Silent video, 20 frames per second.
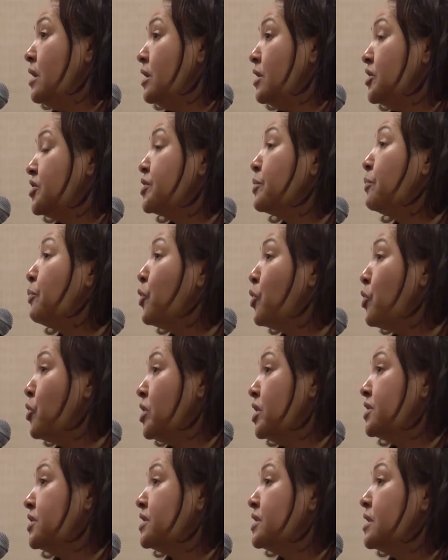
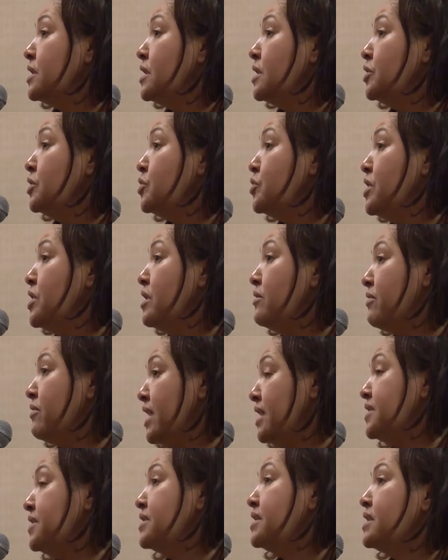support to
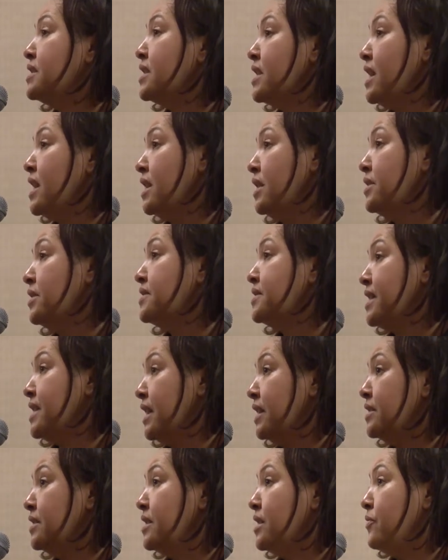invest in the health
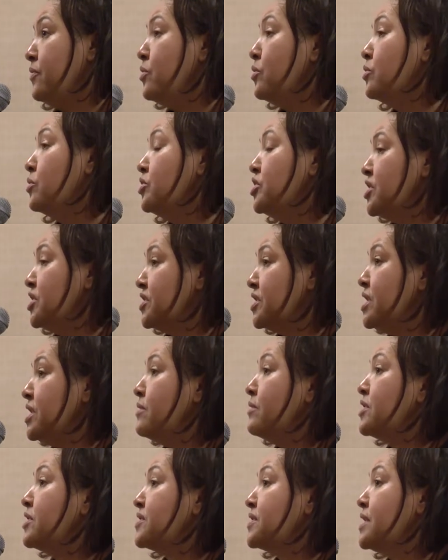sector. If you could just
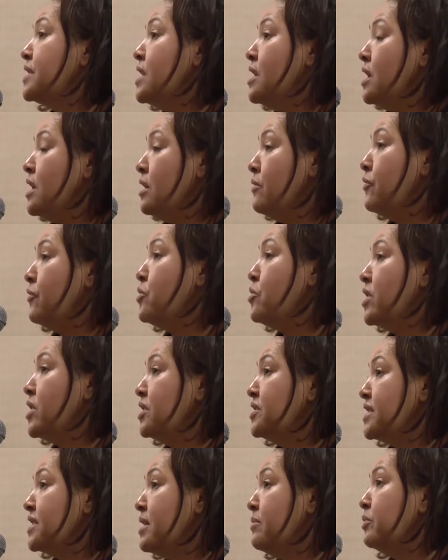give us a few
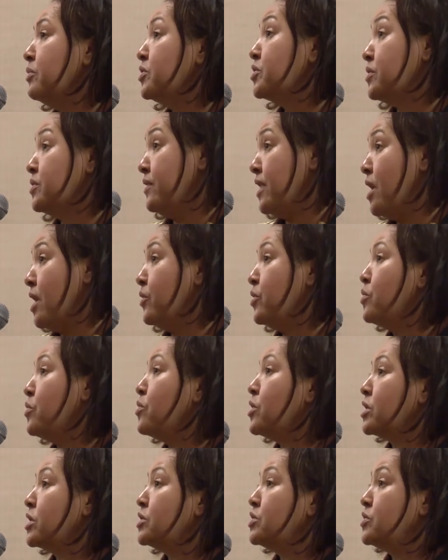examples of how you work